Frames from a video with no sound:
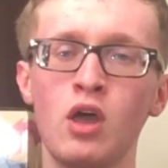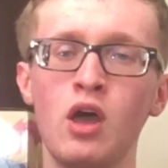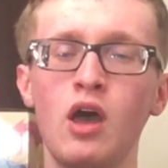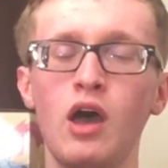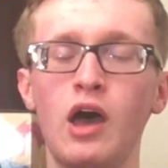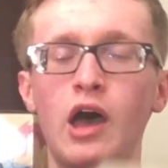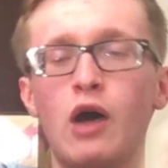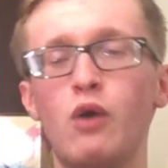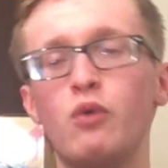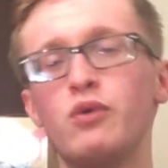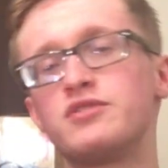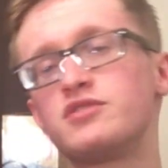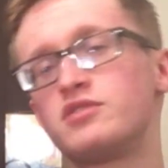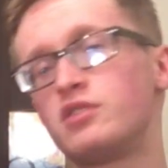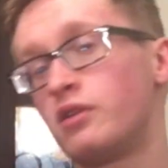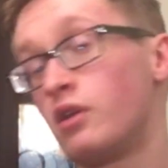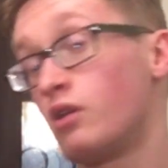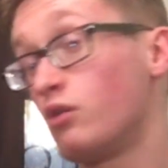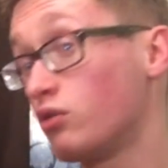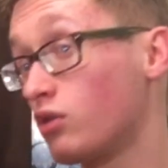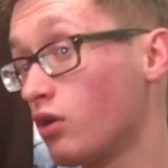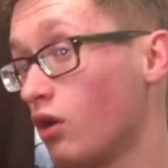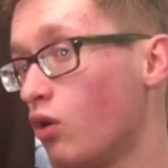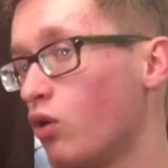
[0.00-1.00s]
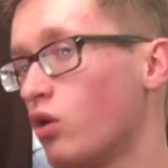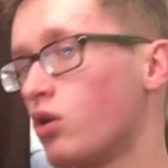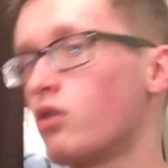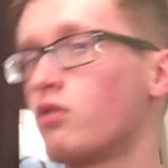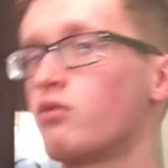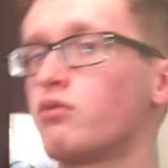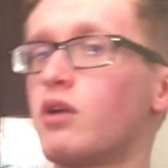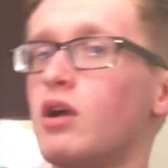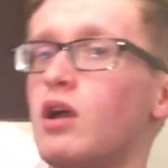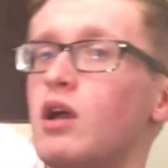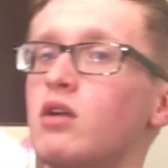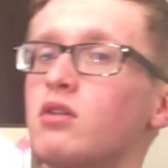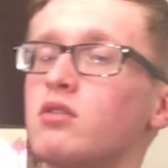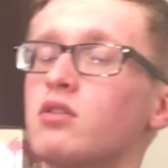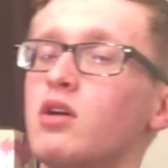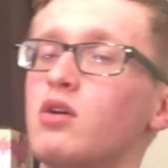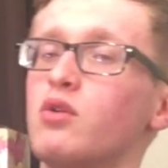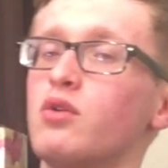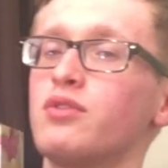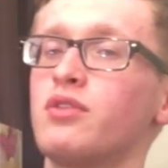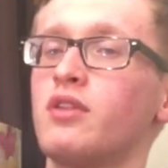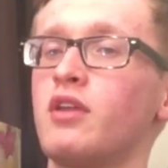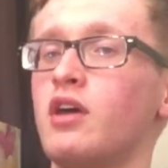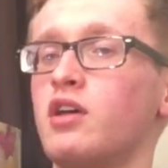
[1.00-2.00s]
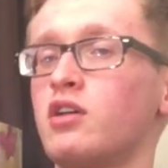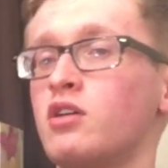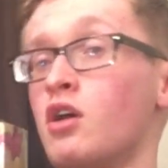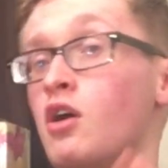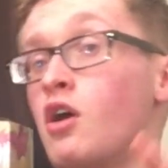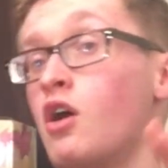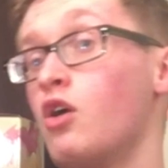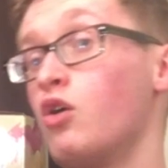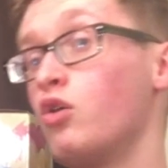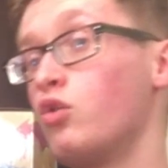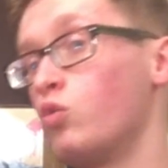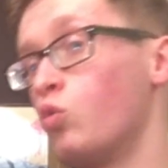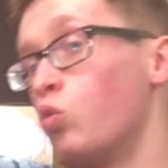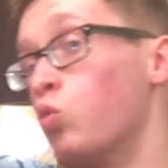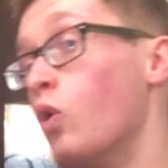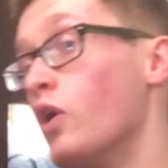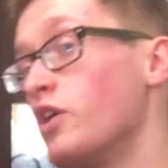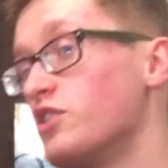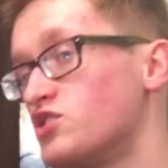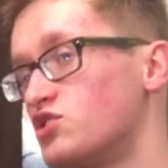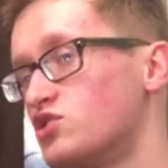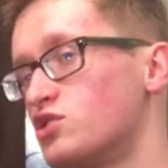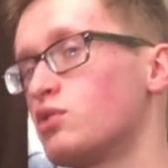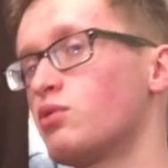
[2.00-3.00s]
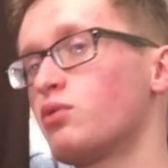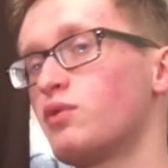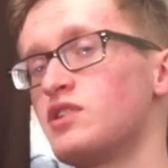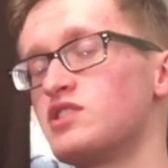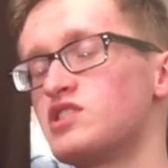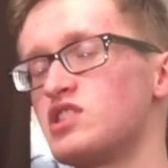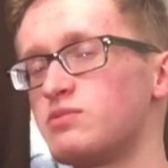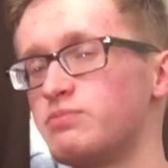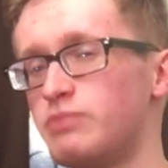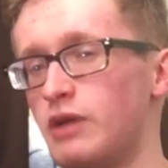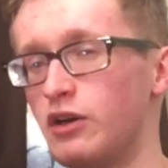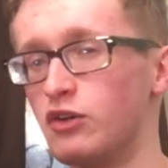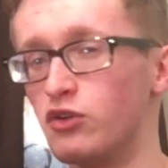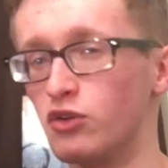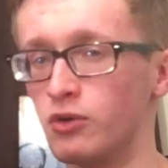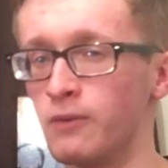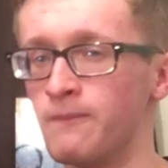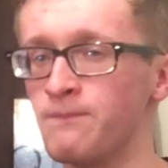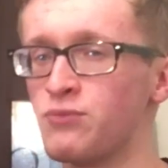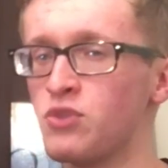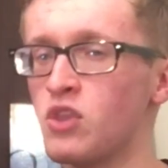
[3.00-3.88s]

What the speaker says: I was, you know, going around going like, what series is better,